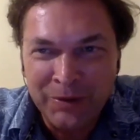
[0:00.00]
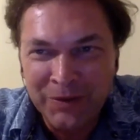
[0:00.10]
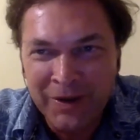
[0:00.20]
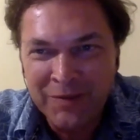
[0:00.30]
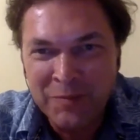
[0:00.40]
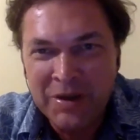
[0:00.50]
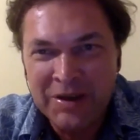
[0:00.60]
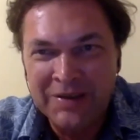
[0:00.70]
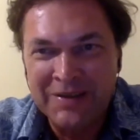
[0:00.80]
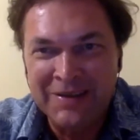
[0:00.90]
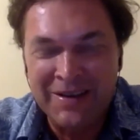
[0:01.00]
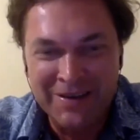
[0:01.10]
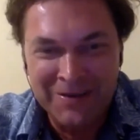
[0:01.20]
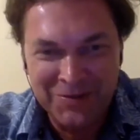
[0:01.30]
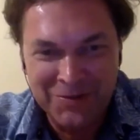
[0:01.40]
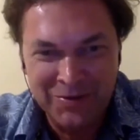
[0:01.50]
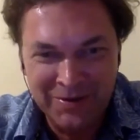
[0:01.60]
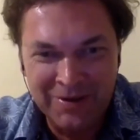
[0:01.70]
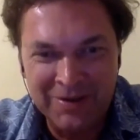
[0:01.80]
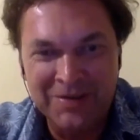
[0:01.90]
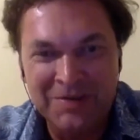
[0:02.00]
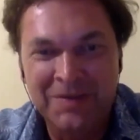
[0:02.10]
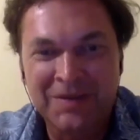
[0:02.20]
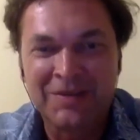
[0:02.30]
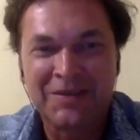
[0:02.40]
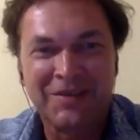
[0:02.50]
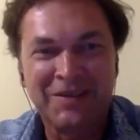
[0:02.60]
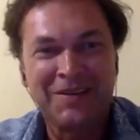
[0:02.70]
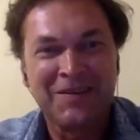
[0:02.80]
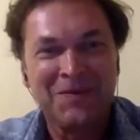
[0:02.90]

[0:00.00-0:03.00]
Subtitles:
5 minutes and you finished, yeah.